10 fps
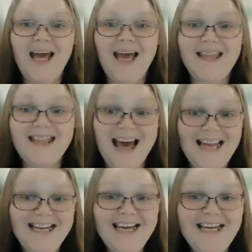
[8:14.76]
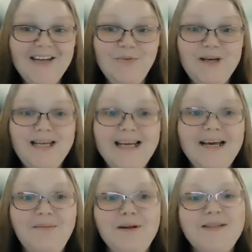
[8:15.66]
And that night, when he
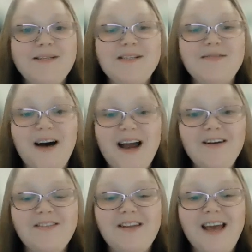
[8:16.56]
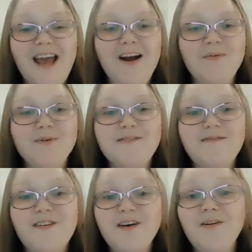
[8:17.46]
had built his fire, the air was
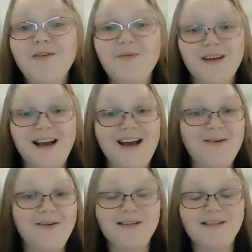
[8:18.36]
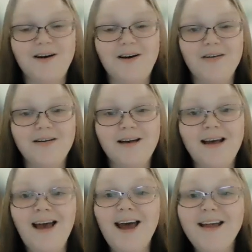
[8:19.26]
filled with Coyote's song.
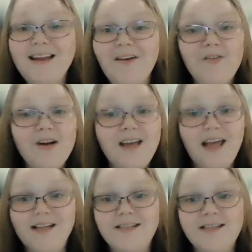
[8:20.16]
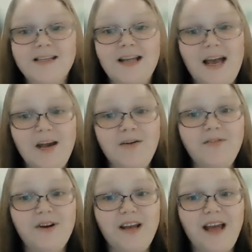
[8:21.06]
And never again did Coyote
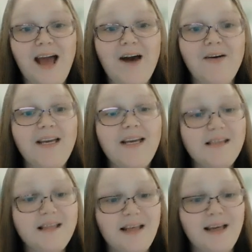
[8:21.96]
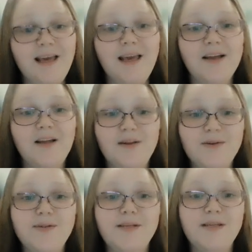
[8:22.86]
forget how easily he could
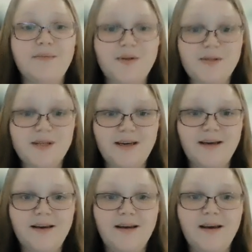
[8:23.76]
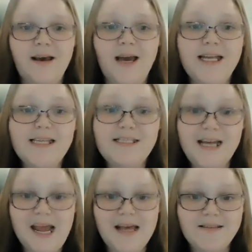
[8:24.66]
lose his music and his
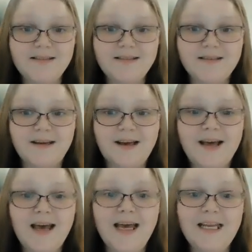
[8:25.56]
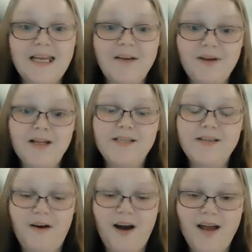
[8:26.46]
dance and even his
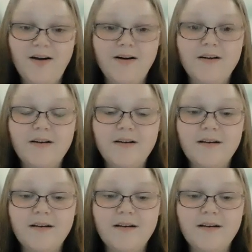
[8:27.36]
fire.